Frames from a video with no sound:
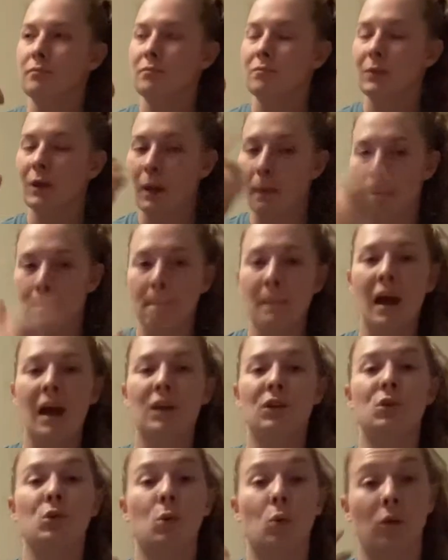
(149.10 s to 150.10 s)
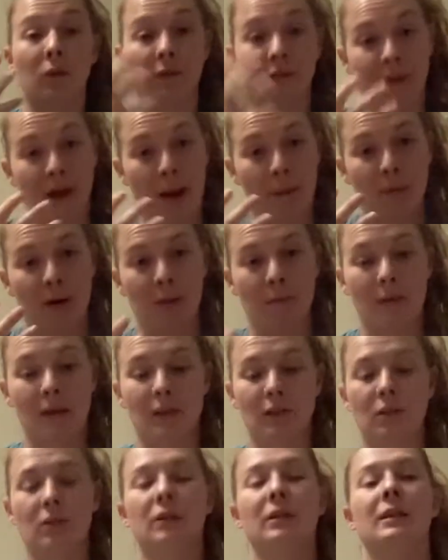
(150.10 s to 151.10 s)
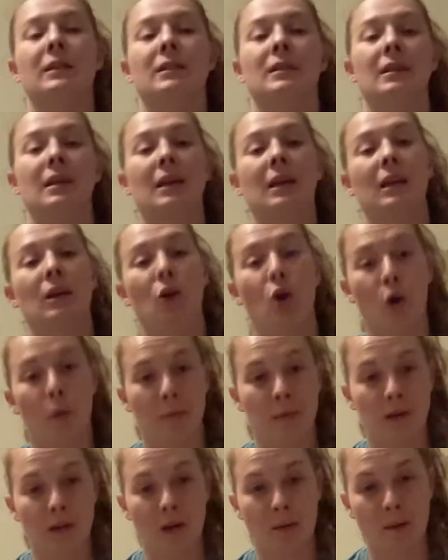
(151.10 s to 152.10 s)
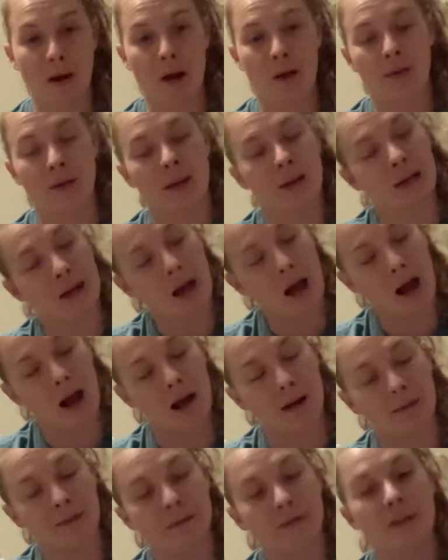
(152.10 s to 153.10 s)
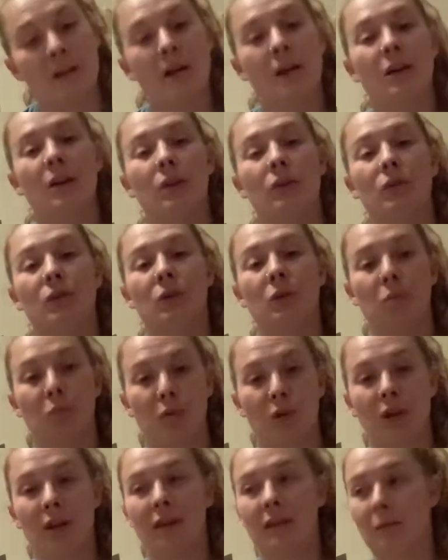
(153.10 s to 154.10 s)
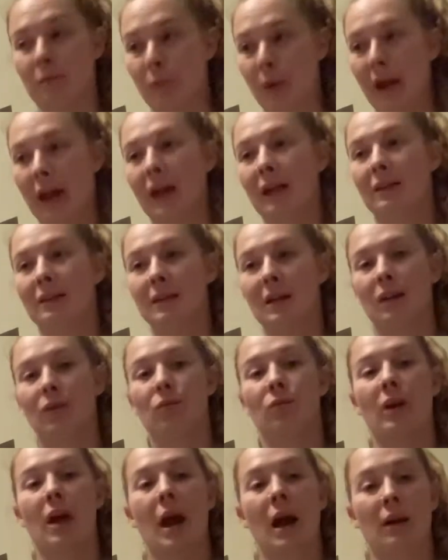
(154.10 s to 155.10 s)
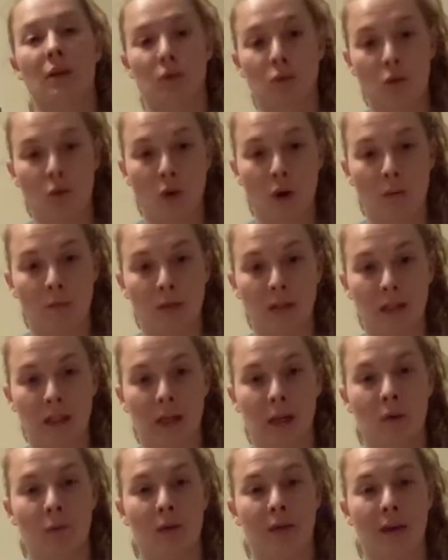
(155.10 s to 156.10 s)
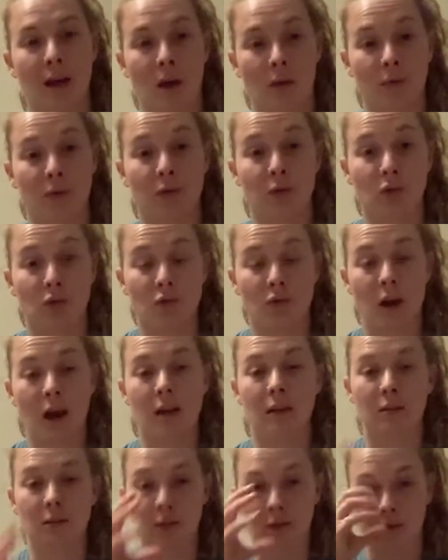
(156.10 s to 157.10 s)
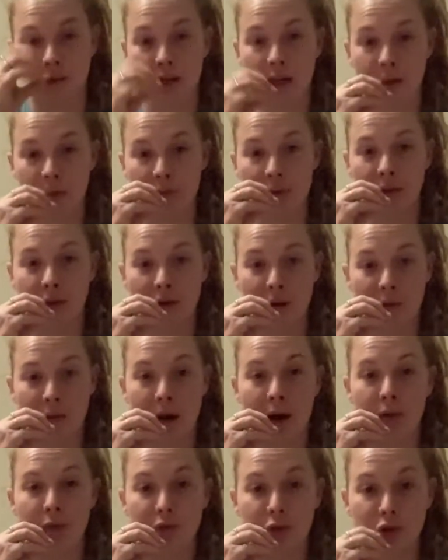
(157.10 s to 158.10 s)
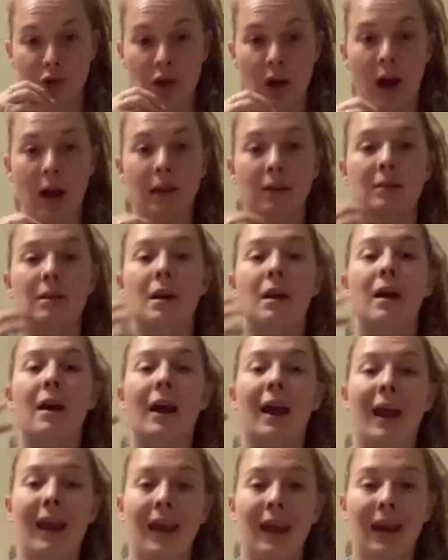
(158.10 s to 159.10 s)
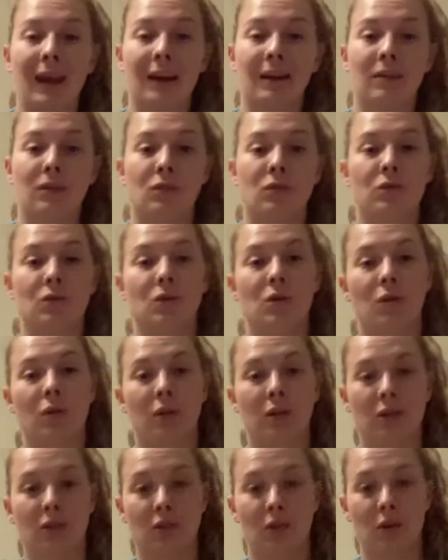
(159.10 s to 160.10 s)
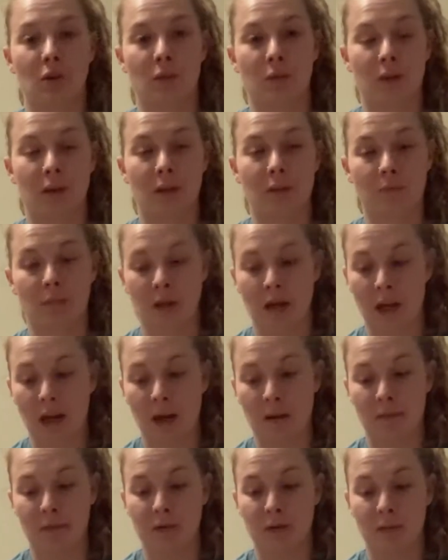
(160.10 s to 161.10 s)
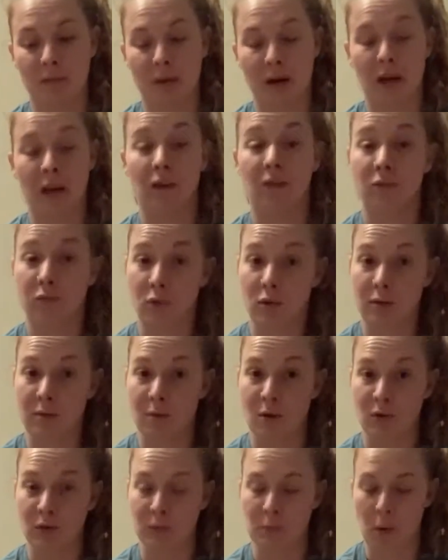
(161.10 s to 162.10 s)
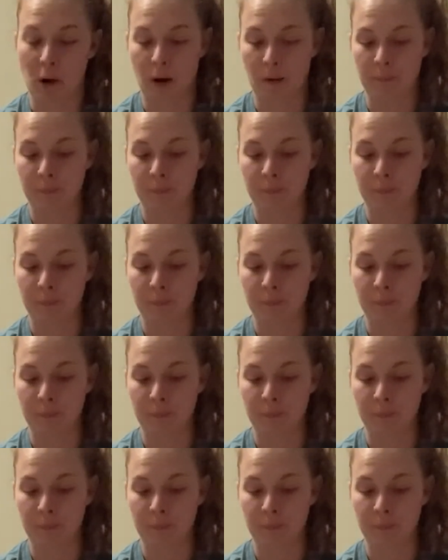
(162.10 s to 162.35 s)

mesh or fabric muzzle is they can open their mouth enough to breathe and pant and react normally without the stress of keeping their mouth shut, and there's no concern with them being able to bite for the most part.